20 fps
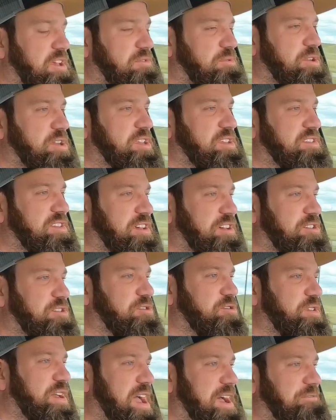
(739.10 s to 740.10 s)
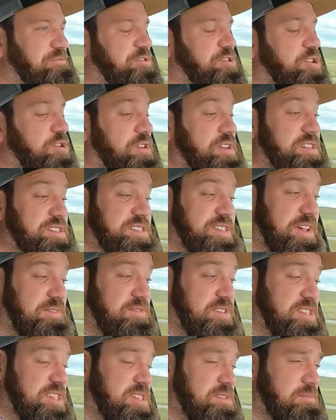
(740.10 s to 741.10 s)
wanted to tell you, after going
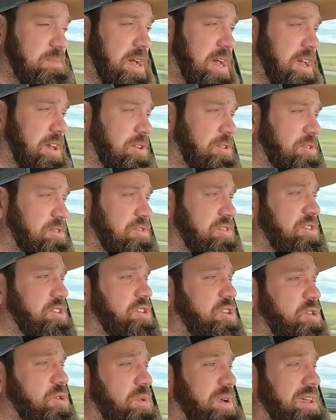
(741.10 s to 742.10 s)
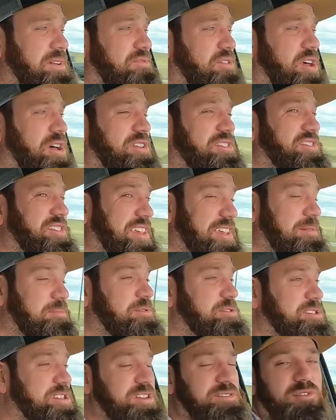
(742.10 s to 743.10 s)
17 miles, we have lost
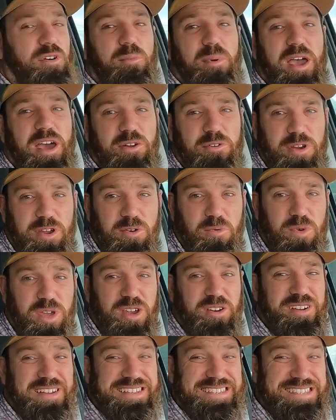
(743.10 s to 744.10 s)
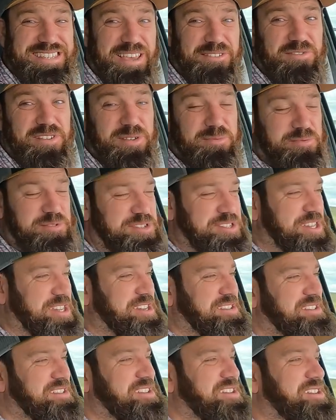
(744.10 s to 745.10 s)
10% of our battery. We are at
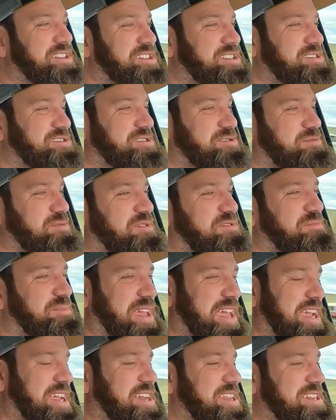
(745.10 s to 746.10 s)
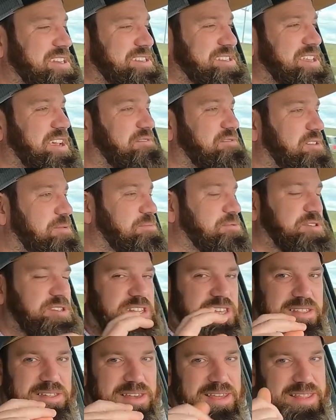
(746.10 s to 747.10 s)
70%. So move from 80 to
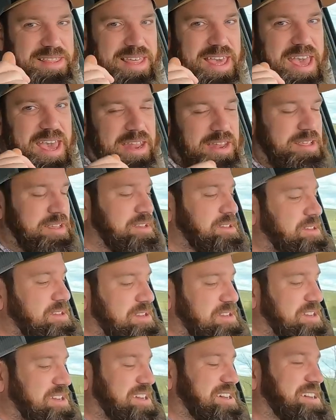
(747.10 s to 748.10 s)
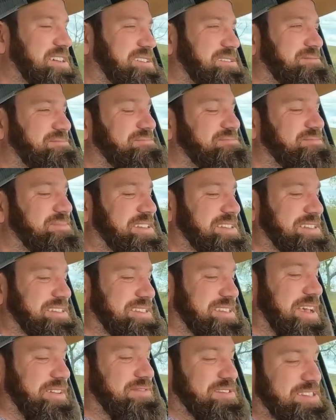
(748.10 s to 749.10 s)
70% like that um, in
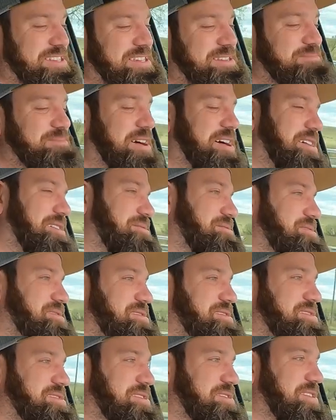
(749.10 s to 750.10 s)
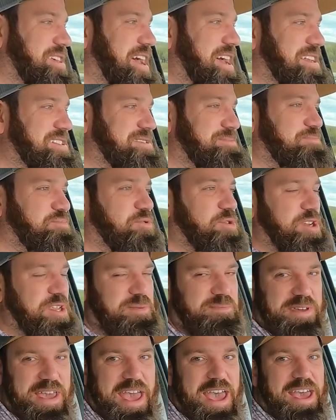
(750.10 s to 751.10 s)
17 miles. So that's
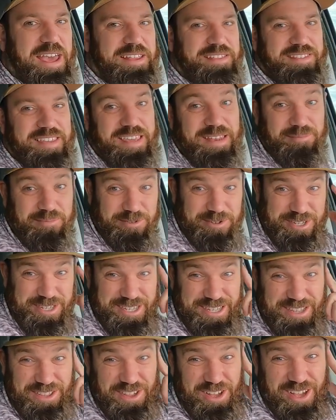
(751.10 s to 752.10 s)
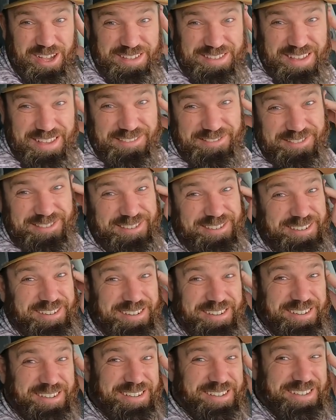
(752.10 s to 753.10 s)
pretty bad. 10% loss after
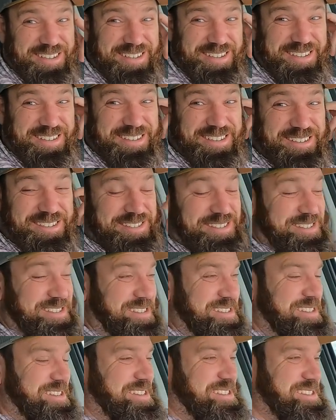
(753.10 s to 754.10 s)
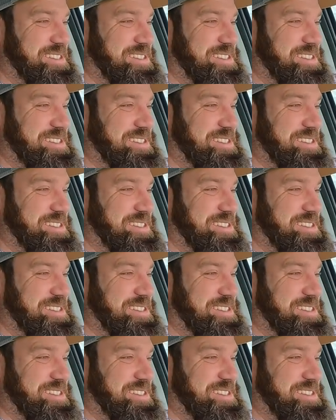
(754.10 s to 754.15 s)
only uh,